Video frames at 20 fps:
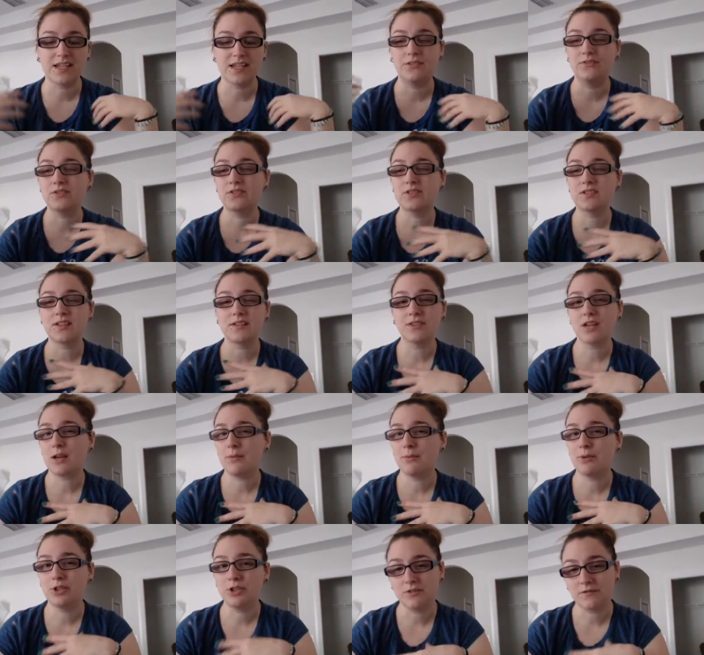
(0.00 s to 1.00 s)
Even stuff that
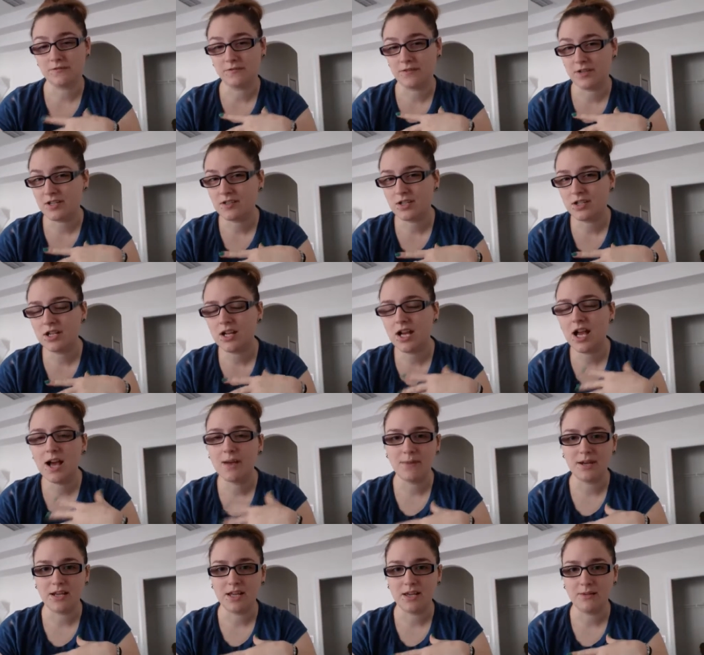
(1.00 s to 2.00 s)
I put in the freezer
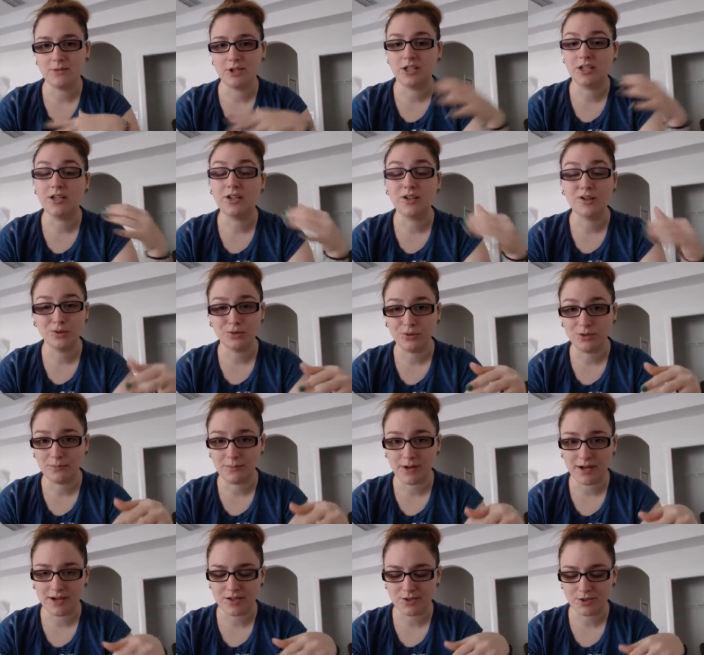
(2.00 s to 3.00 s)
had my name on it, including
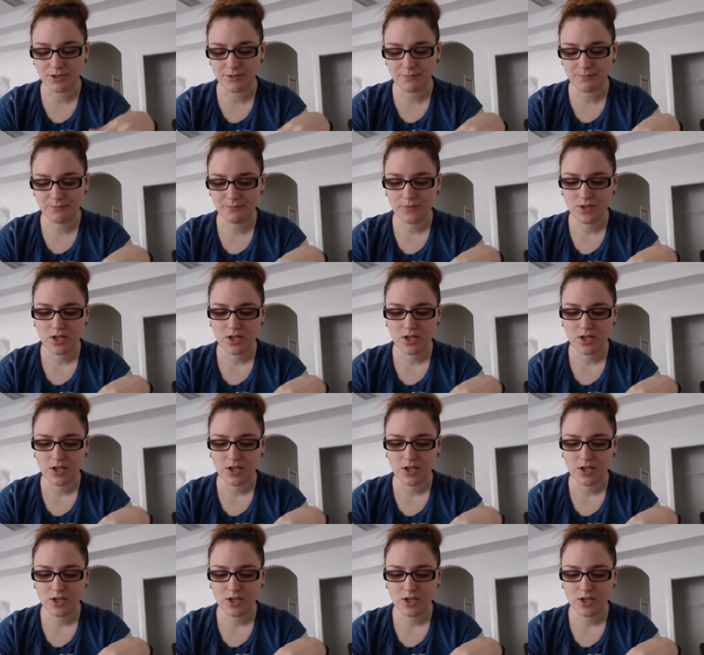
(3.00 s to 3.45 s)
my ice cream.